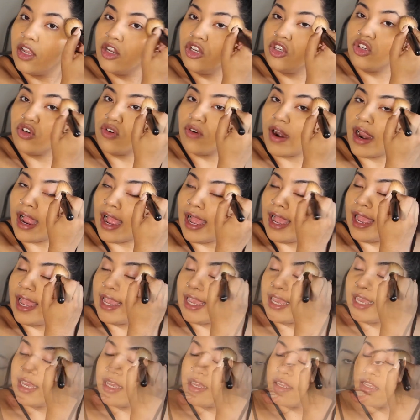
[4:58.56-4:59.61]

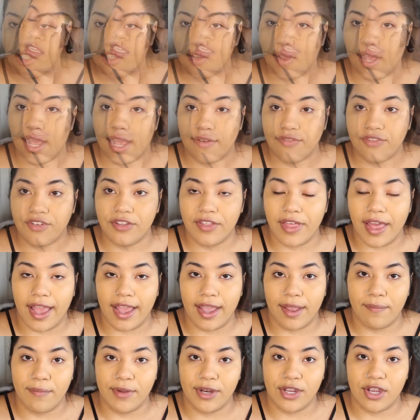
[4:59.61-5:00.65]
dry. So after
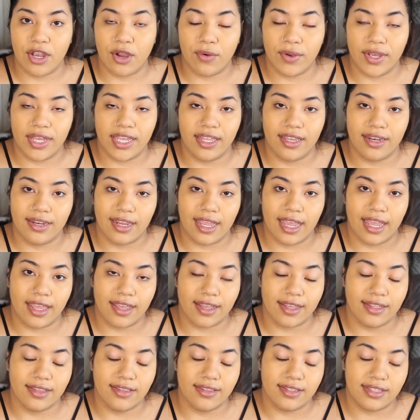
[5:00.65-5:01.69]
that, I'm going to go in
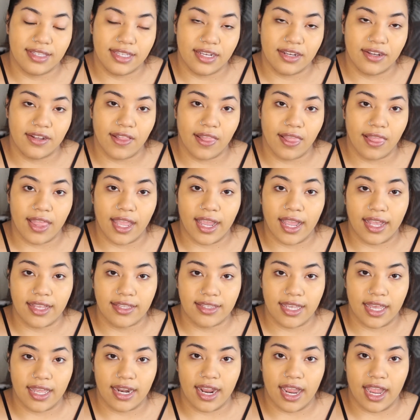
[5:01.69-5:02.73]
and conceal. Like I
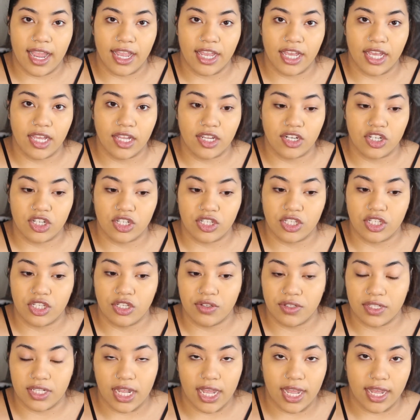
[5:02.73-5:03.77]
said, I just
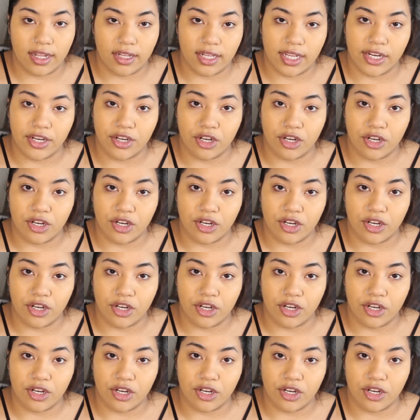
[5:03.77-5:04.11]
use that LA